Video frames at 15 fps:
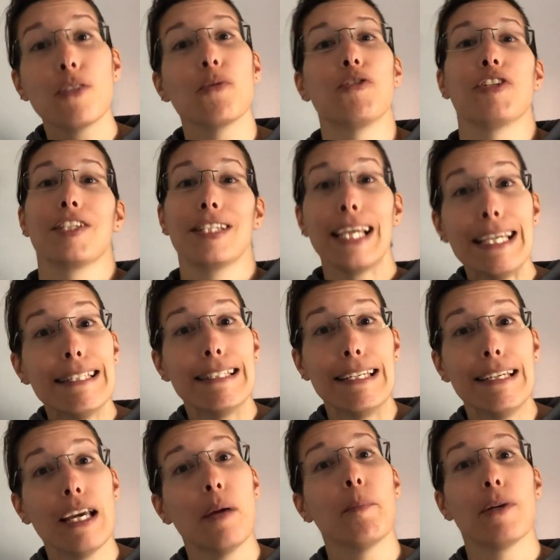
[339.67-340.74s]
We're just
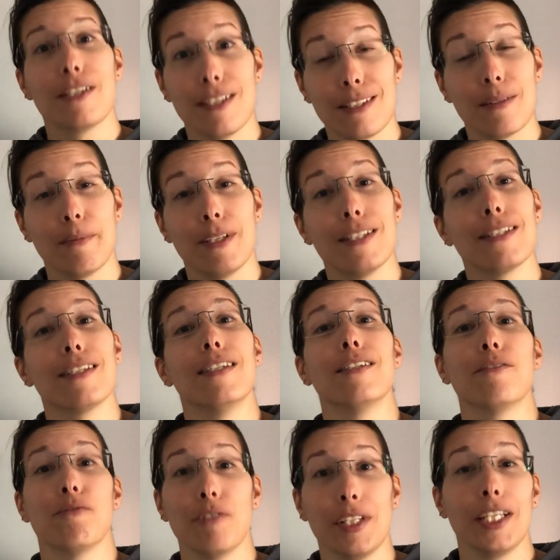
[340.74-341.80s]
lazy, and participants
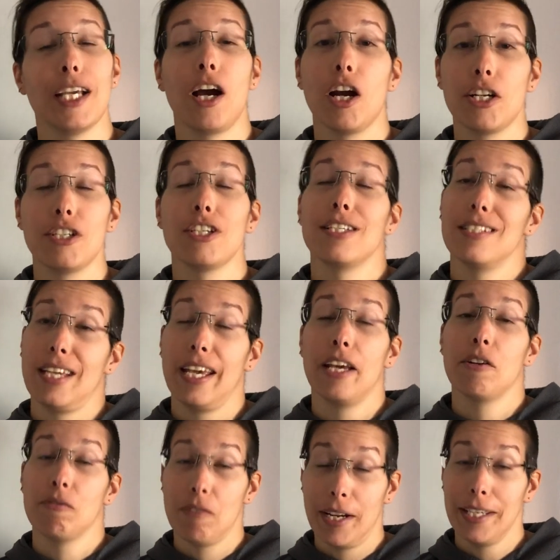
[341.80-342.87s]
is really hard to say
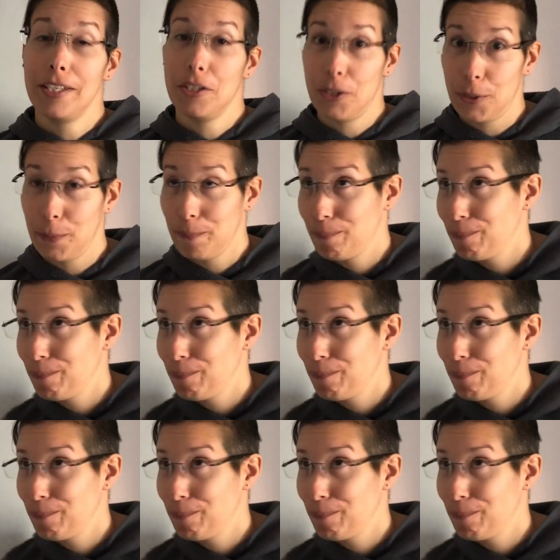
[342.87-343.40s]
and write, you know.